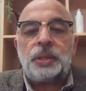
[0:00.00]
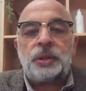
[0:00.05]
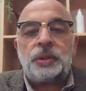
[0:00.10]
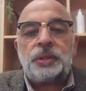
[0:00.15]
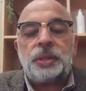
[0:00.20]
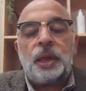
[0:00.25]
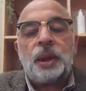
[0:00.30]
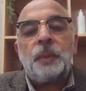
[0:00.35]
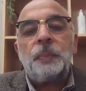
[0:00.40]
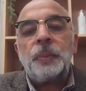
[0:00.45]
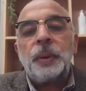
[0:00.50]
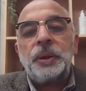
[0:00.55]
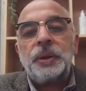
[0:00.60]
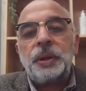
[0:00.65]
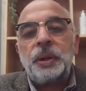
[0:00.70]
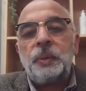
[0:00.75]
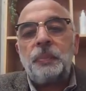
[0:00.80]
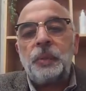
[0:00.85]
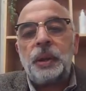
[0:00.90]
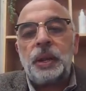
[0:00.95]
Therapeutic
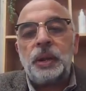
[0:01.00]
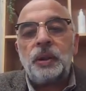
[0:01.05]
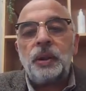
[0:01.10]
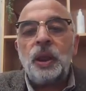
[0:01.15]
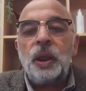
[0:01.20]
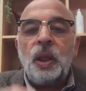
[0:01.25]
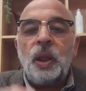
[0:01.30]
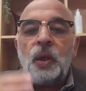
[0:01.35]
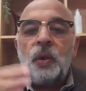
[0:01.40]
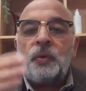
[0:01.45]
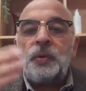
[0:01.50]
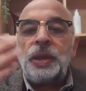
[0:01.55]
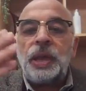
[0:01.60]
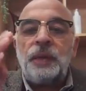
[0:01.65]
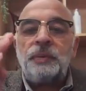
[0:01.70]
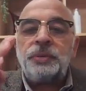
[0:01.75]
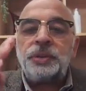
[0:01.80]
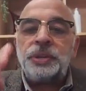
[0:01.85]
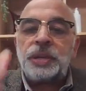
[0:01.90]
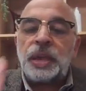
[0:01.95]
means we have
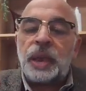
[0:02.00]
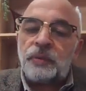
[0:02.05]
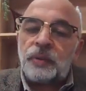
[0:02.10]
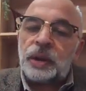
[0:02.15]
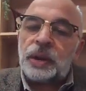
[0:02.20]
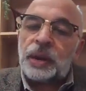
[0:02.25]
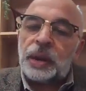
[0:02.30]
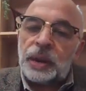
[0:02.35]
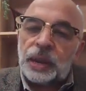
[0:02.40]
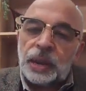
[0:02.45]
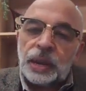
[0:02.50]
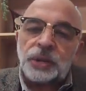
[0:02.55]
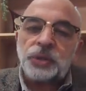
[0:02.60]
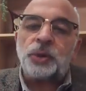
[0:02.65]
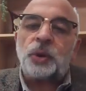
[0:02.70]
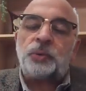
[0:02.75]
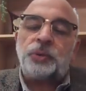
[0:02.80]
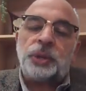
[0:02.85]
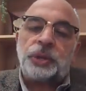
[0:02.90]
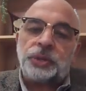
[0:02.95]
7 layers of
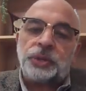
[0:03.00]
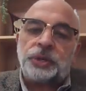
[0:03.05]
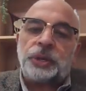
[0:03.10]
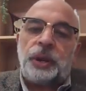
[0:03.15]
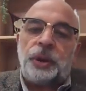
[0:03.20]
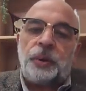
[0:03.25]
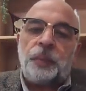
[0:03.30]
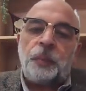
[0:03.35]
the skin,